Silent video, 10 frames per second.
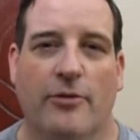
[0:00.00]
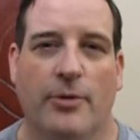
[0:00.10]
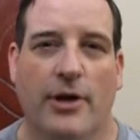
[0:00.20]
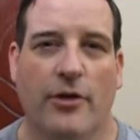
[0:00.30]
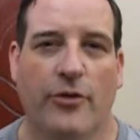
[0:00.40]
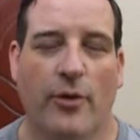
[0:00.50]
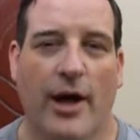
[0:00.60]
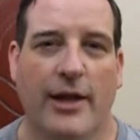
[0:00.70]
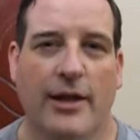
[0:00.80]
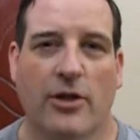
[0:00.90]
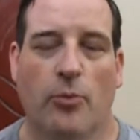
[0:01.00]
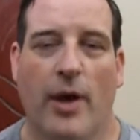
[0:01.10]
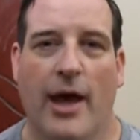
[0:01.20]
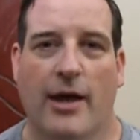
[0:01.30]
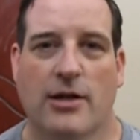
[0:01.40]
but also anything that's
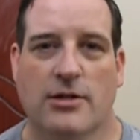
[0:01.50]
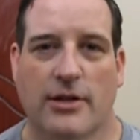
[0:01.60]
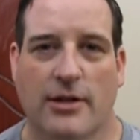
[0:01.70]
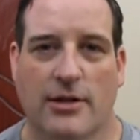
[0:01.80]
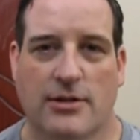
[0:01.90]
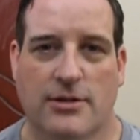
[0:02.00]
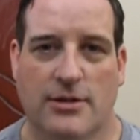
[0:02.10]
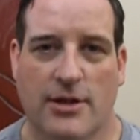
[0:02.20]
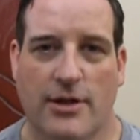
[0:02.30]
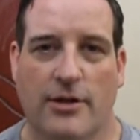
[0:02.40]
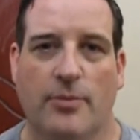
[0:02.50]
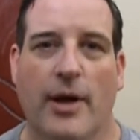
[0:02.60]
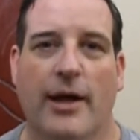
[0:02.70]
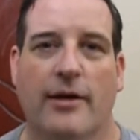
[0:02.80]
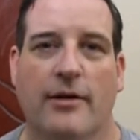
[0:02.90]
packaged, like a cereal
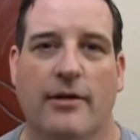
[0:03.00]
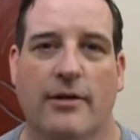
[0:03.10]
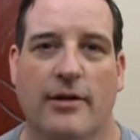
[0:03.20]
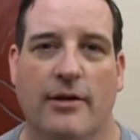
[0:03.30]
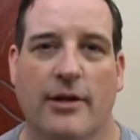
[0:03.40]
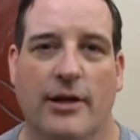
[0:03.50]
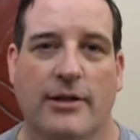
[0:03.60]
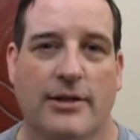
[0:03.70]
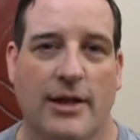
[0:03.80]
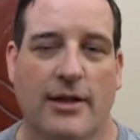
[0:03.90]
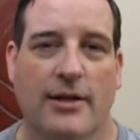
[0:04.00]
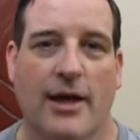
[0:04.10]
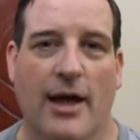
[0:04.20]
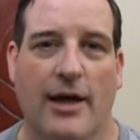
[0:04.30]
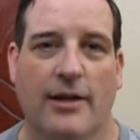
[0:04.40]
packet, a tin
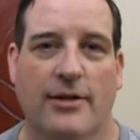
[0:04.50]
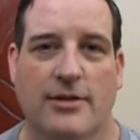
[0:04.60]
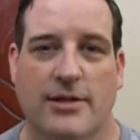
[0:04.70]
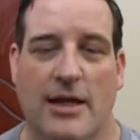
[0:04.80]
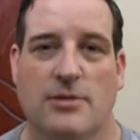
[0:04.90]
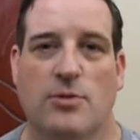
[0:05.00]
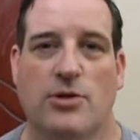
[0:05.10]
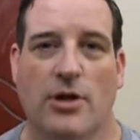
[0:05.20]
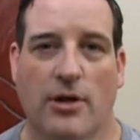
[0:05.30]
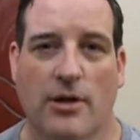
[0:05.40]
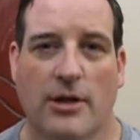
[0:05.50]
can, it tends to be junk.